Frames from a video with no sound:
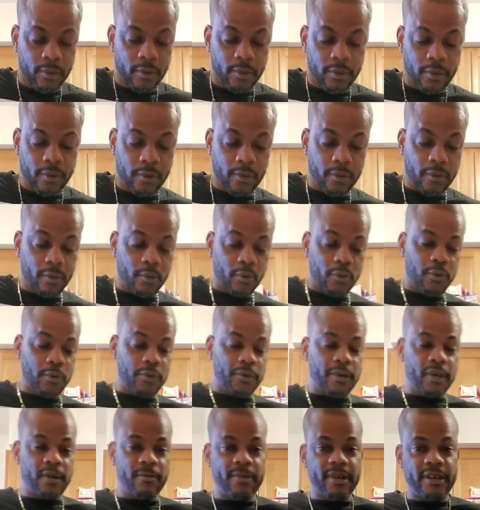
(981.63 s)
So those
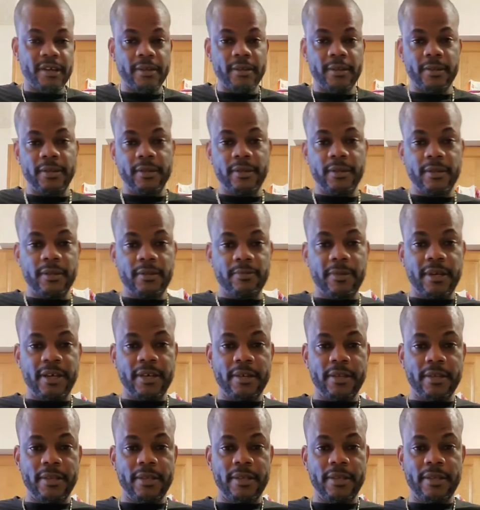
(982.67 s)
are this is my
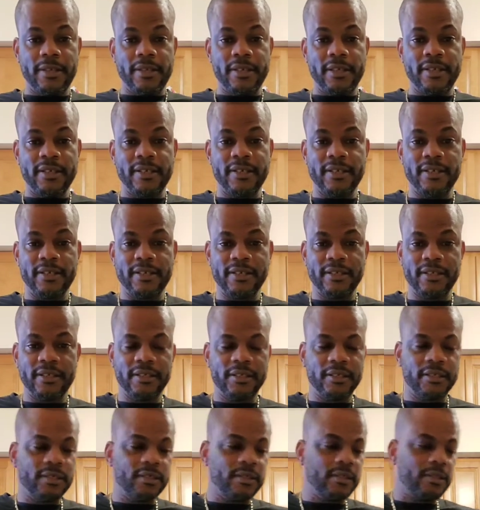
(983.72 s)
seasoning.
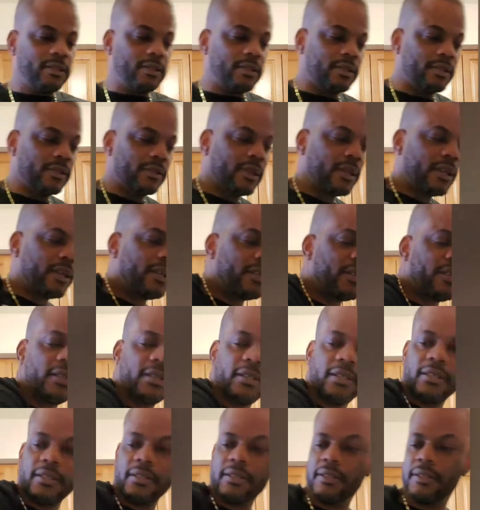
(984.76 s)
Alright.
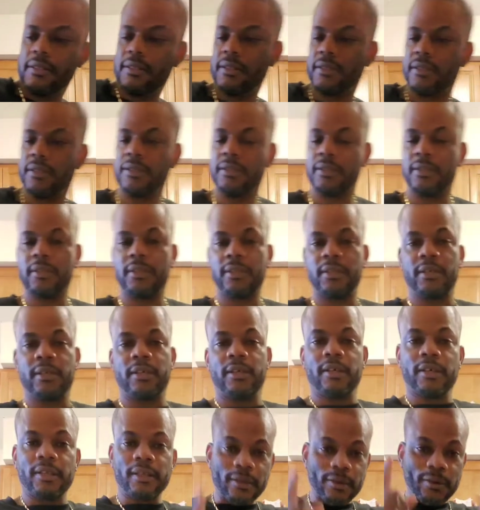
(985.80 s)

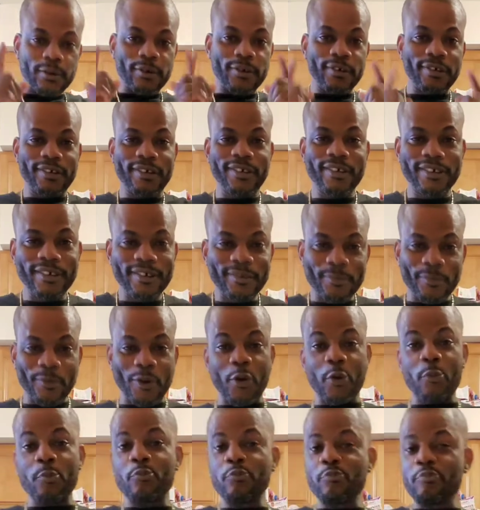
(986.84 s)
So
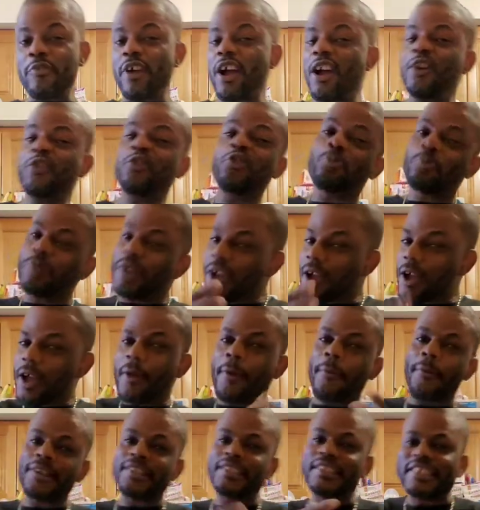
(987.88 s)
I'm gonna do me
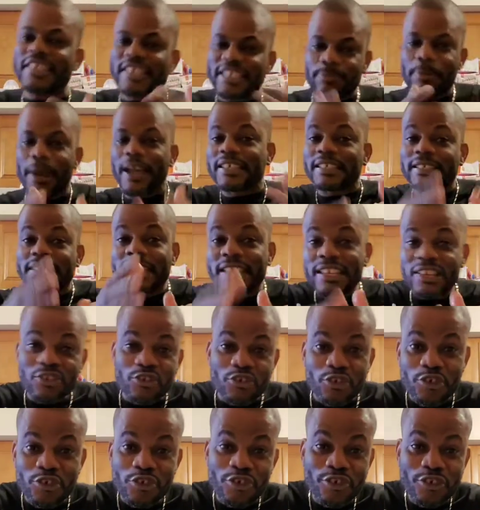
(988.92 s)
stage by
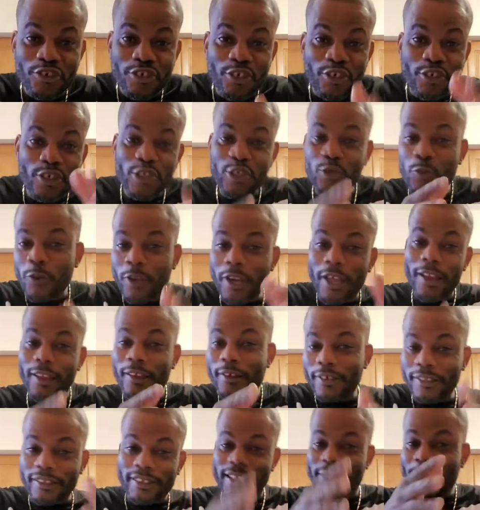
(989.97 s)
stage, showing a
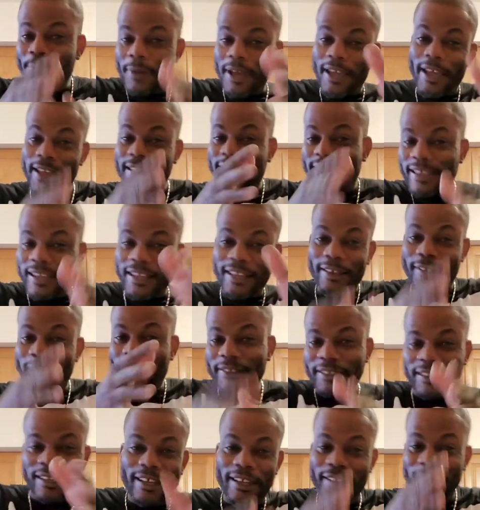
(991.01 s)
little thing by a little
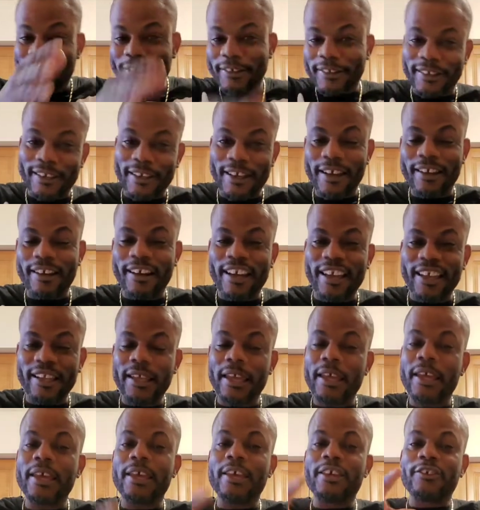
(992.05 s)
thing, alright?
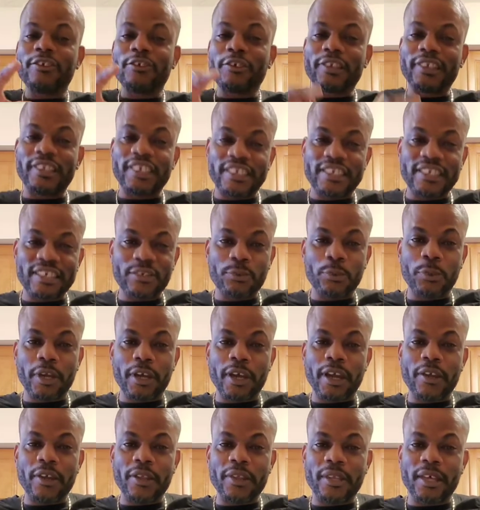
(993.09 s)
So this is where
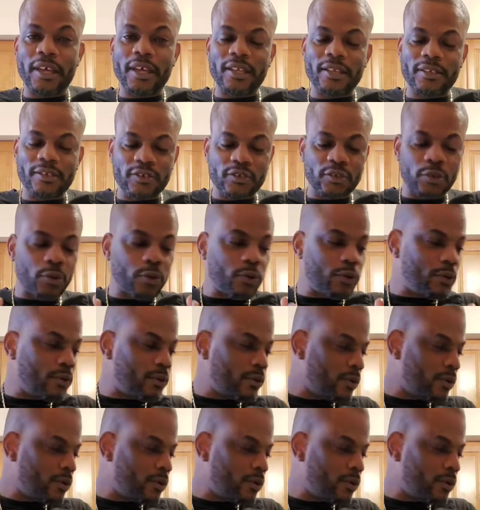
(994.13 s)
it is at. So